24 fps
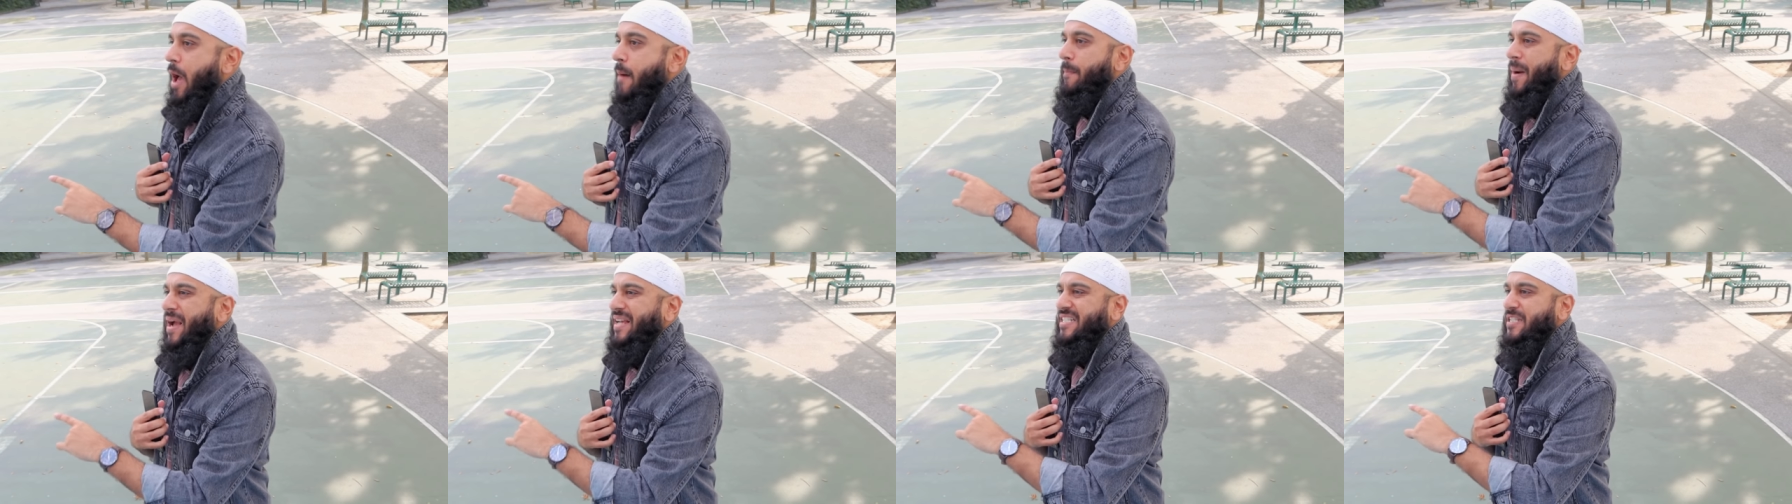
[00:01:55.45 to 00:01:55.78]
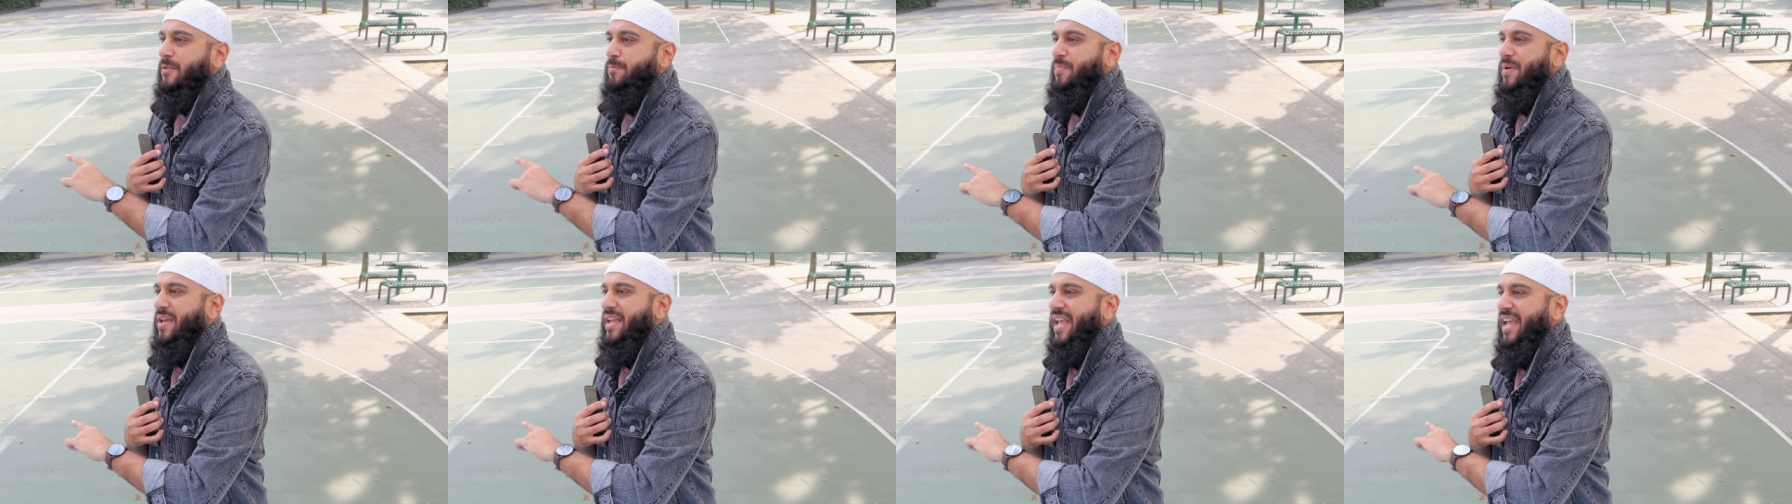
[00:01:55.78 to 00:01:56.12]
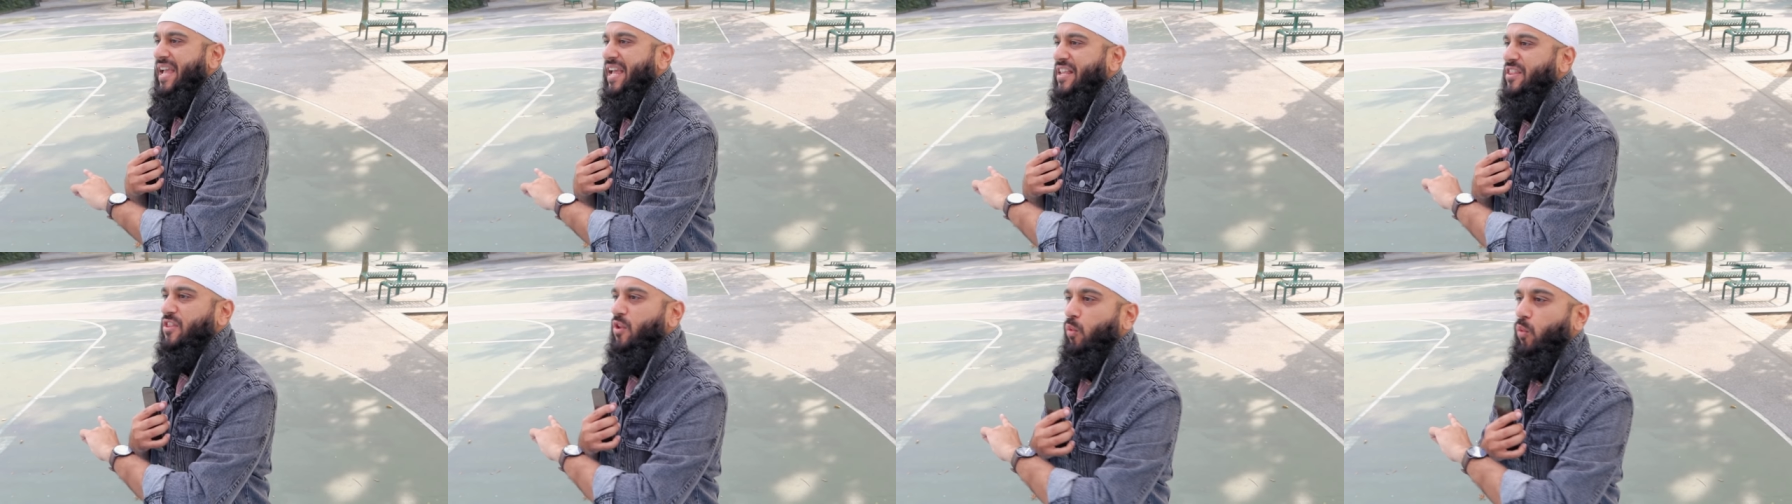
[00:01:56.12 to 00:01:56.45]
by
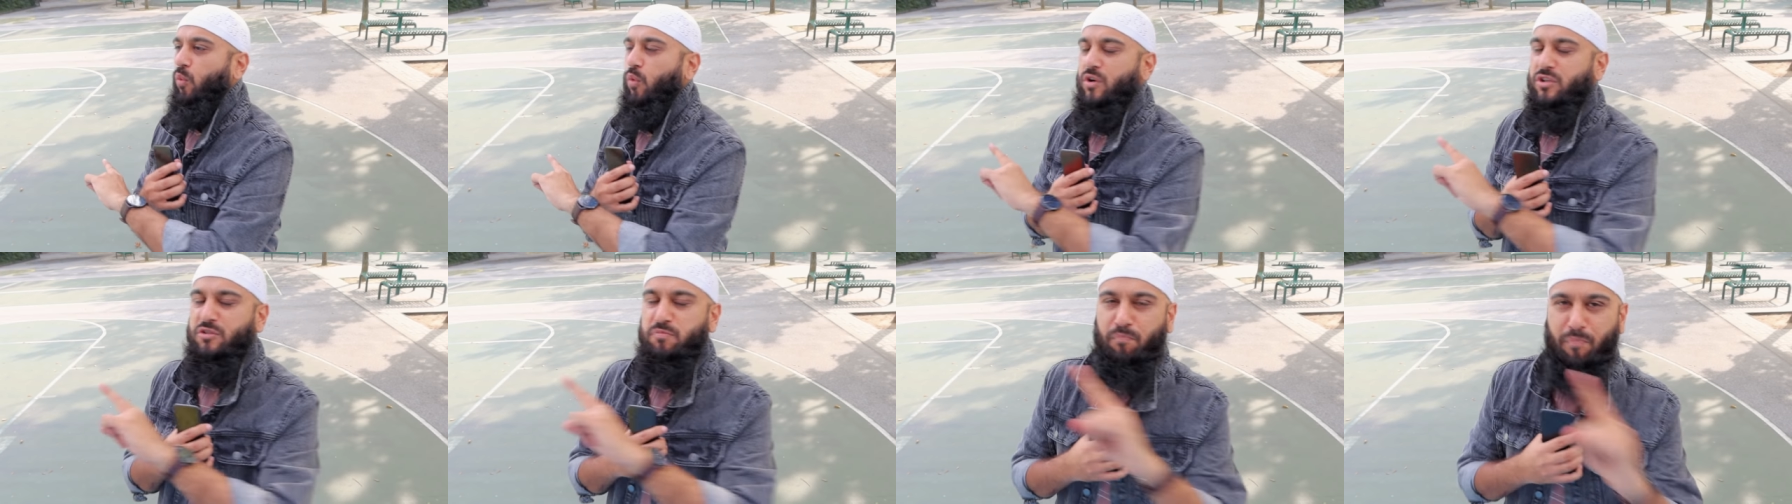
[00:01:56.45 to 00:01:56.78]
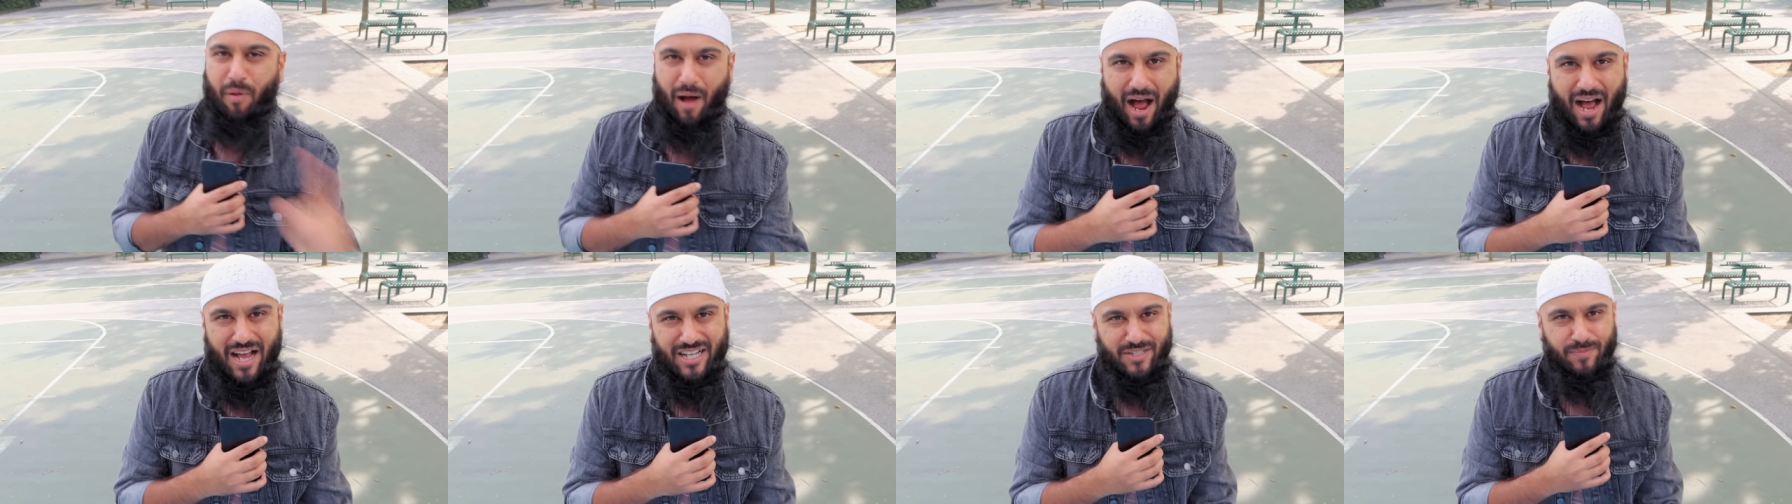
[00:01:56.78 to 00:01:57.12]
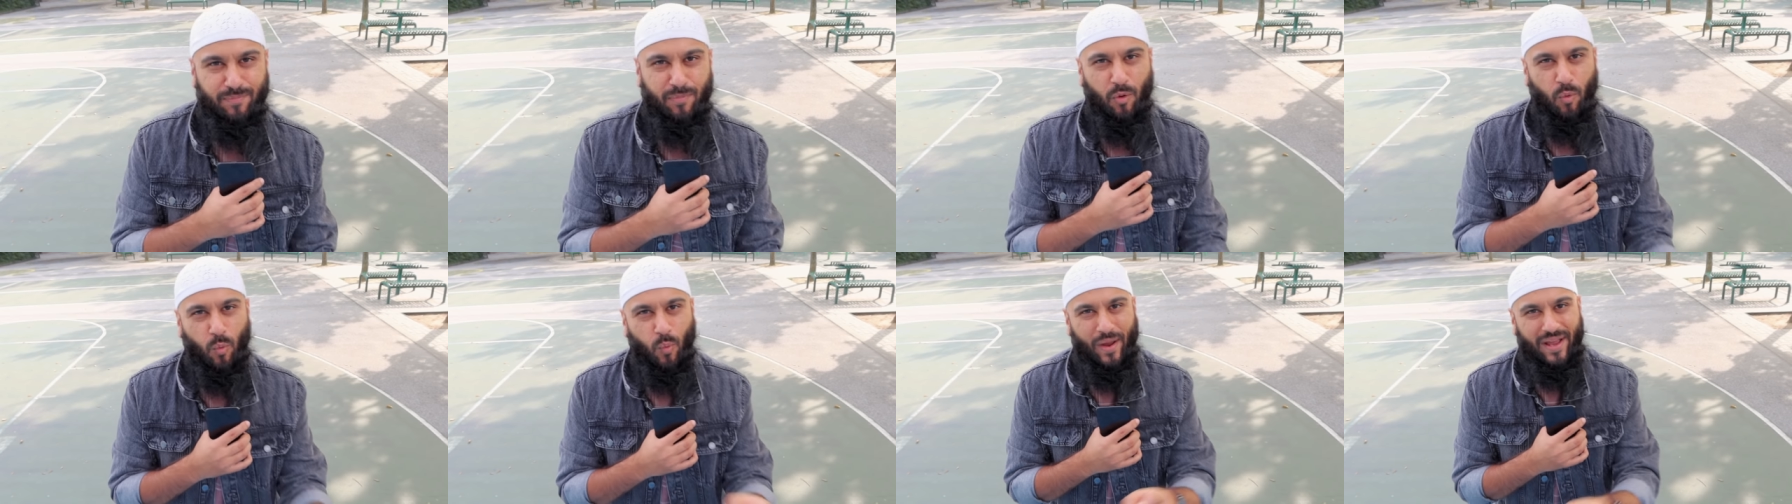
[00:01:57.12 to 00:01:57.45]
speaking in the worst
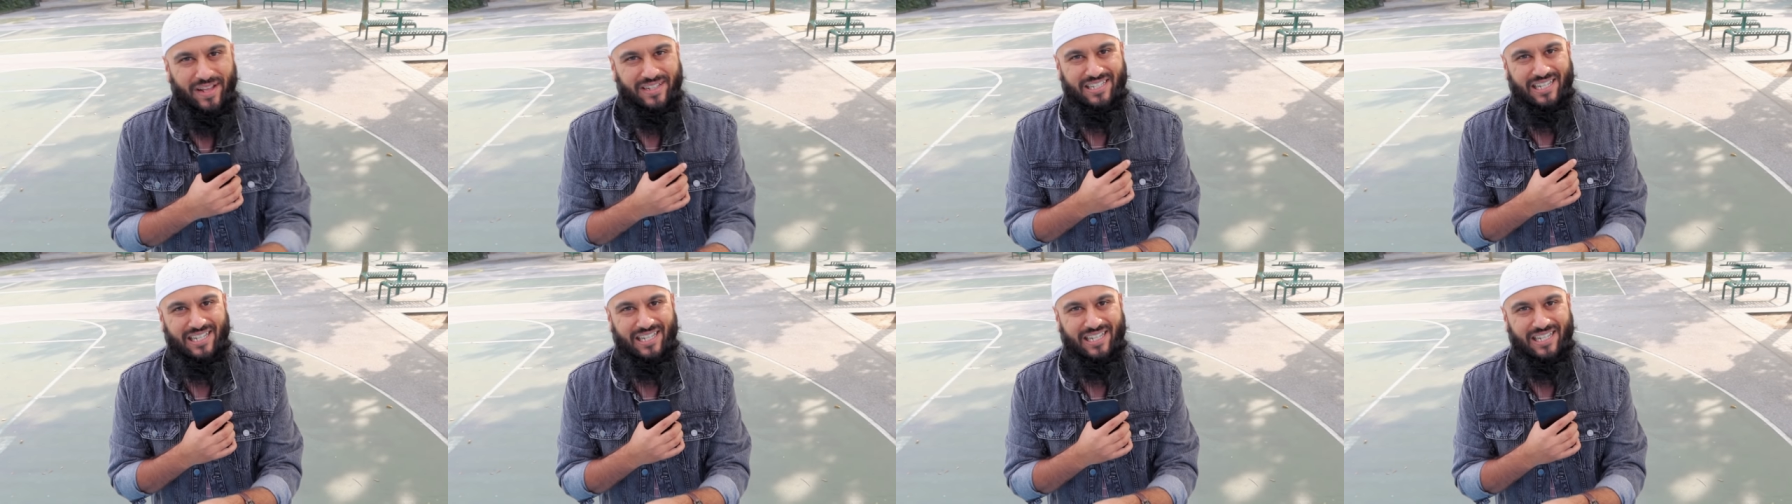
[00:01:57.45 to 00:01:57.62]
possible way